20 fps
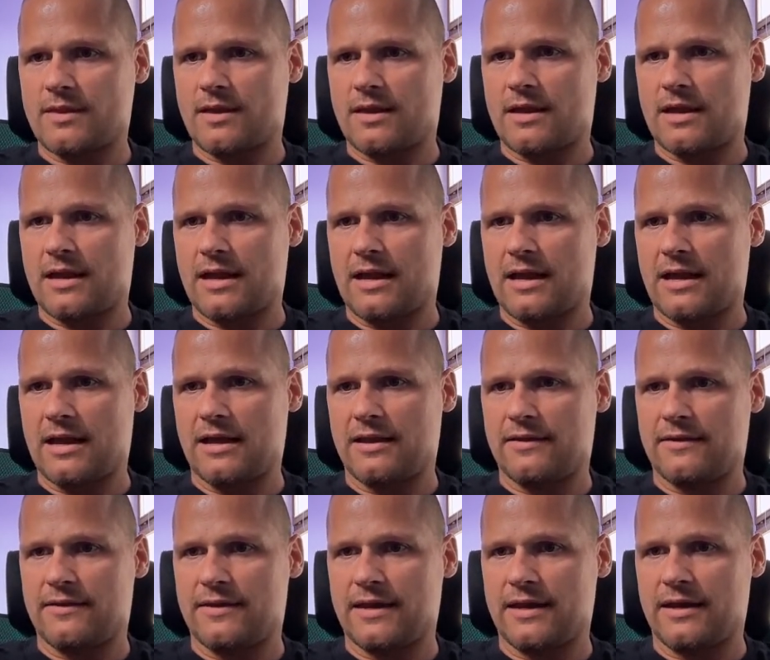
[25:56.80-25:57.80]

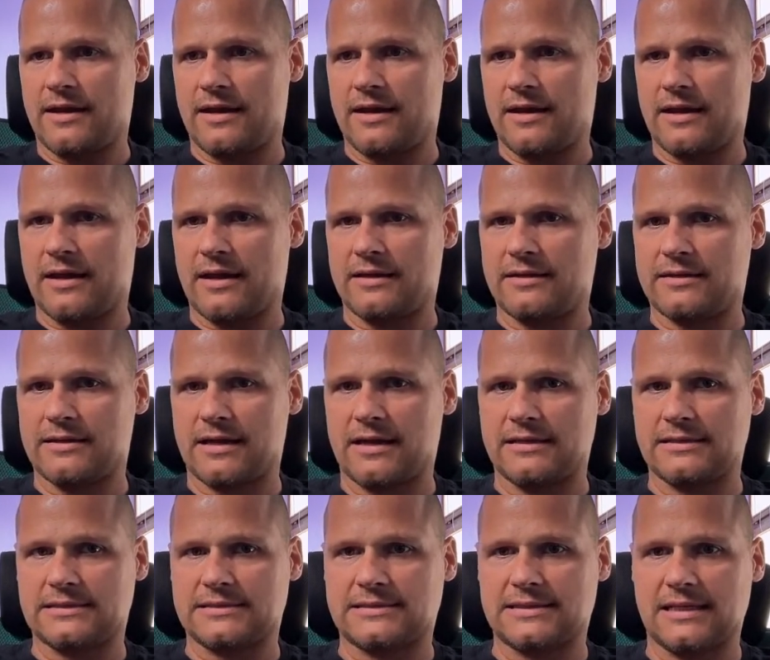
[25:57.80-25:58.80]
and then I had a
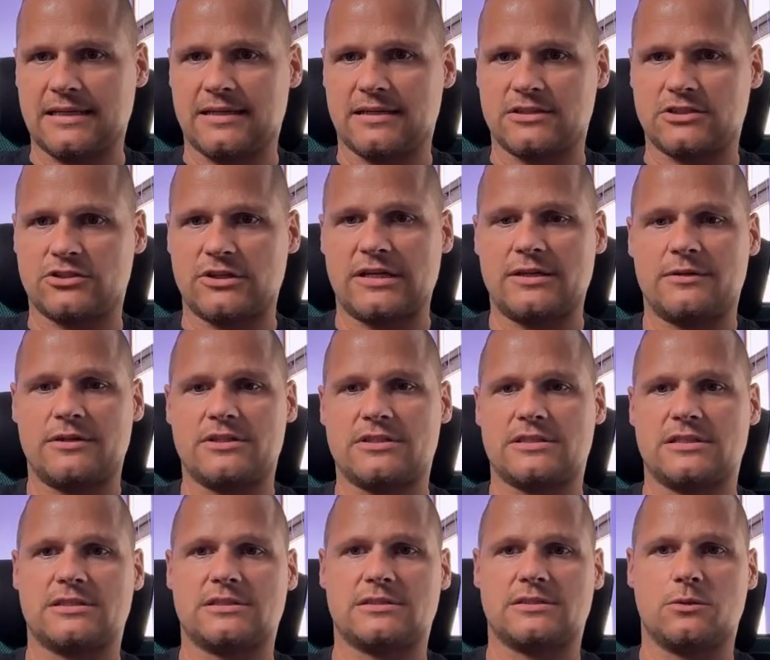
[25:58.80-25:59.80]
second trade. This
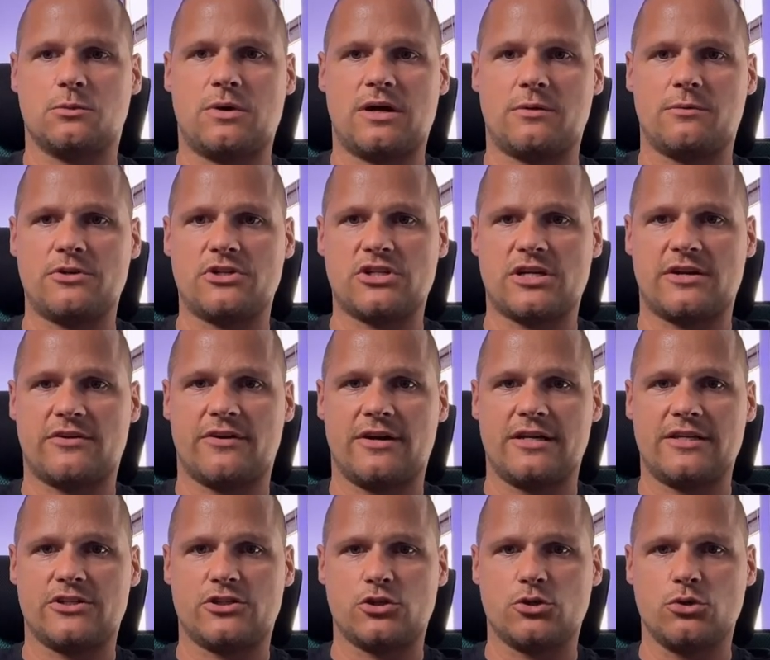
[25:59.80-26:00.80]
is the one which I
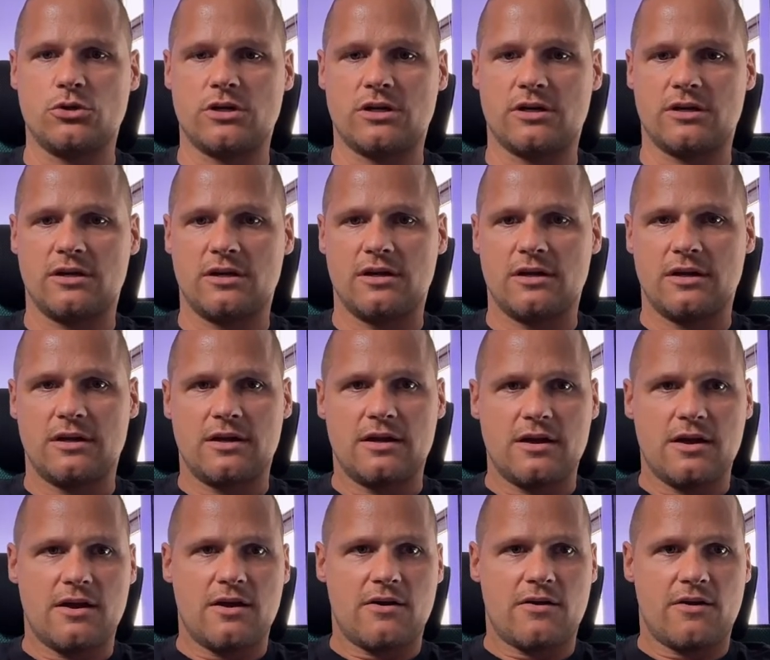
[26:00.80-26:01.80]
really took,
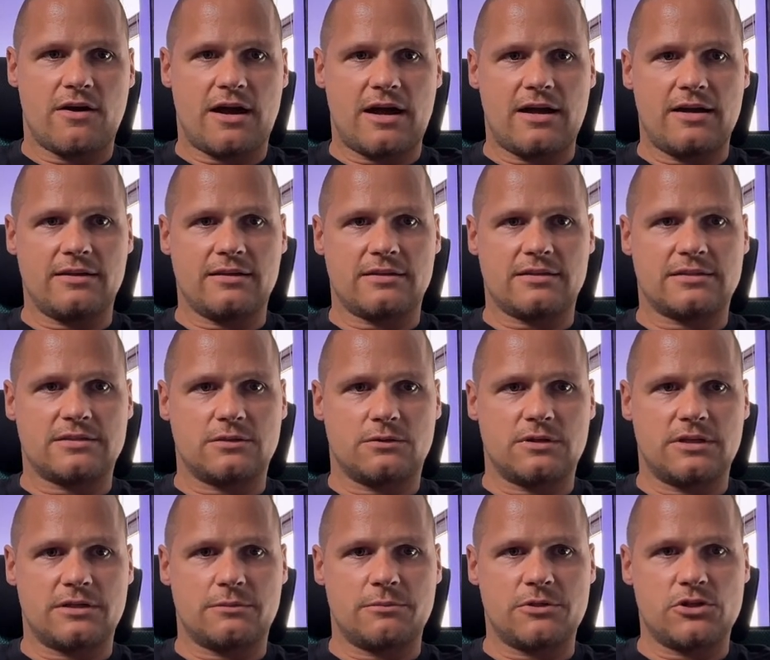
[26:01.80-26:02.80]
right? So
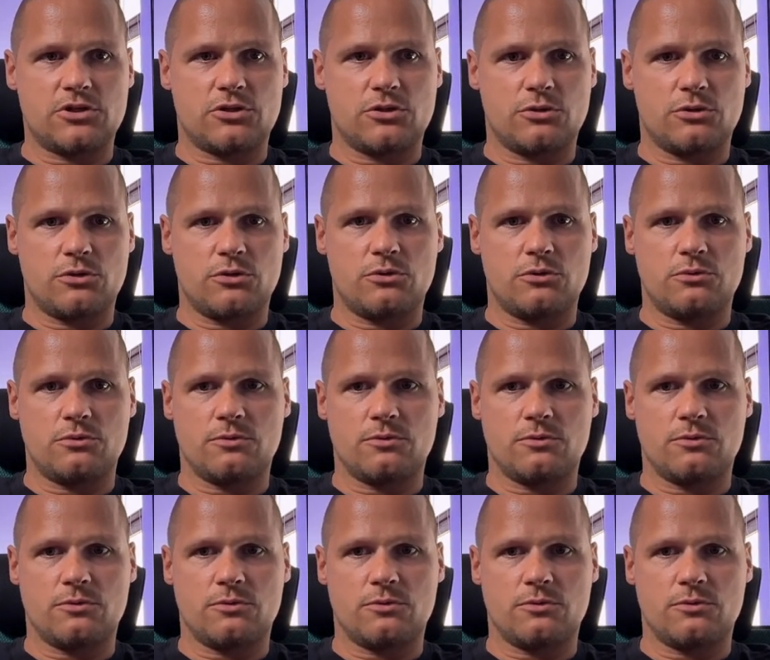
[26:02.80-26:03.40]
let me show you.